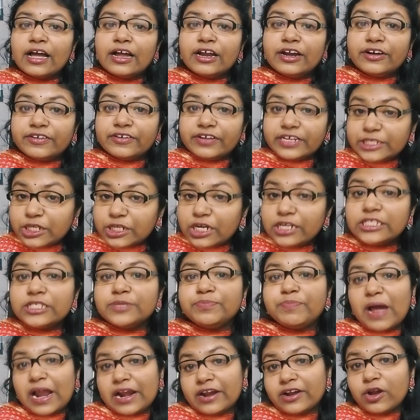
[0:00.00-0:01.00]
Richard's
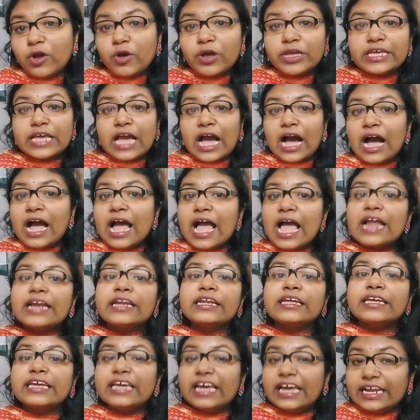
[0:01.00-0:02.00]
paranoia
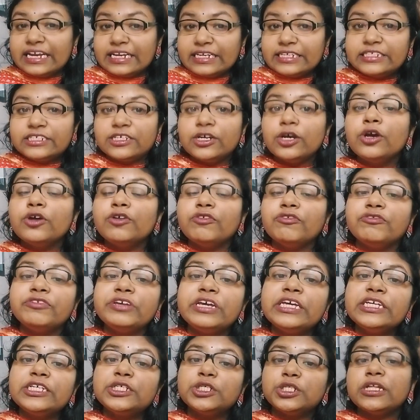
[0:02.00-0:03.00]
and guilt
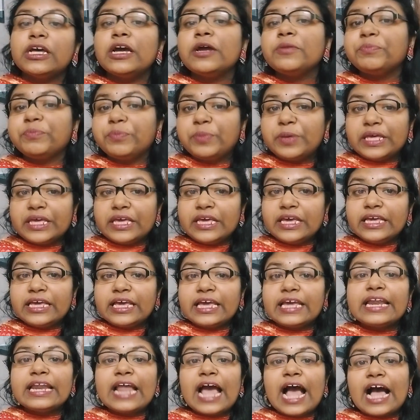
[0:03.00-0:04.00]
reach their peak
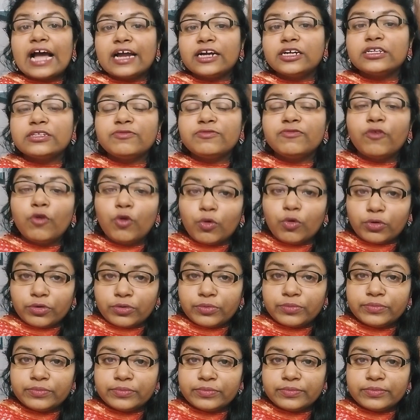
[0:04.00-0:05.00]
in Act 4.